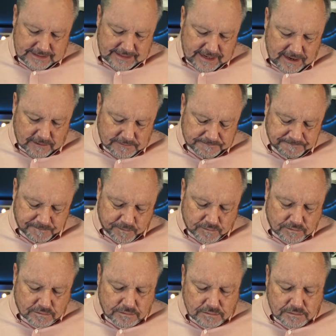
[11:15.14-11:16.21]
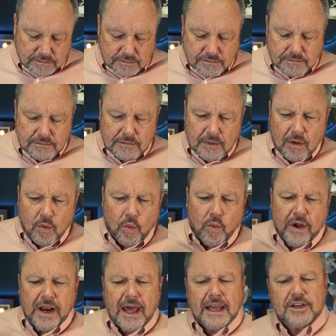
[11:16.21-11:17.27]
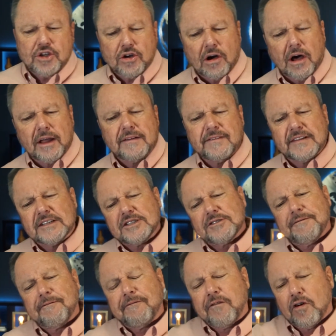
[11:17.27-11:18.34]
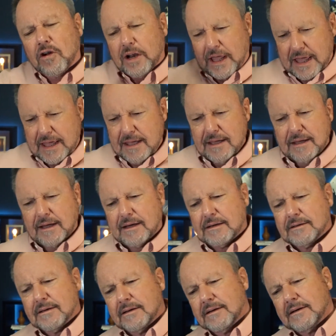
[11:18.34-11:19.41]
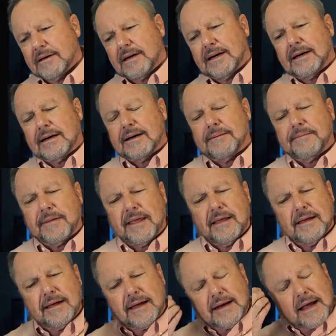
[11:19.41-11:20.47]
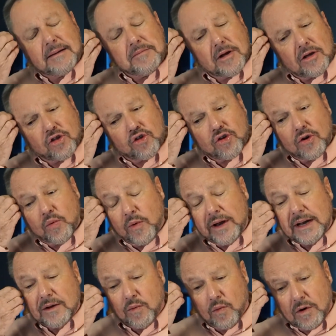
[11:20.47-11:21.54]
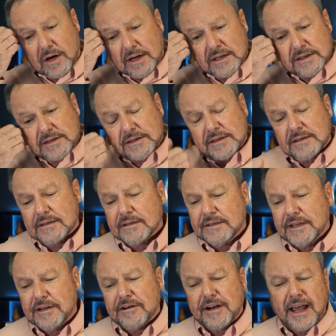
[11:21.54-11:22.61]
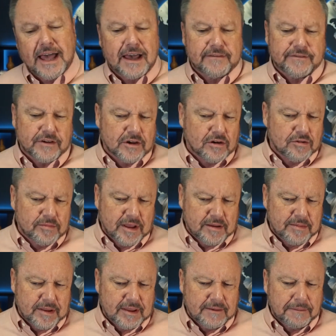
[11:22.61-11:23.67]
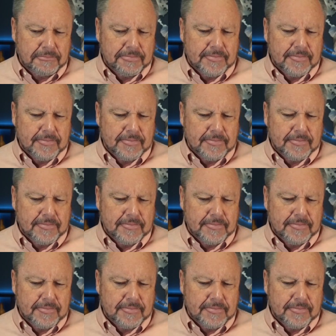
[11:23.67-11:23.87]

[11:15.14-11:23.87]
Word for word: Now, when I taught this fully, um, and I'm not sure when it was, year and a half ago maybe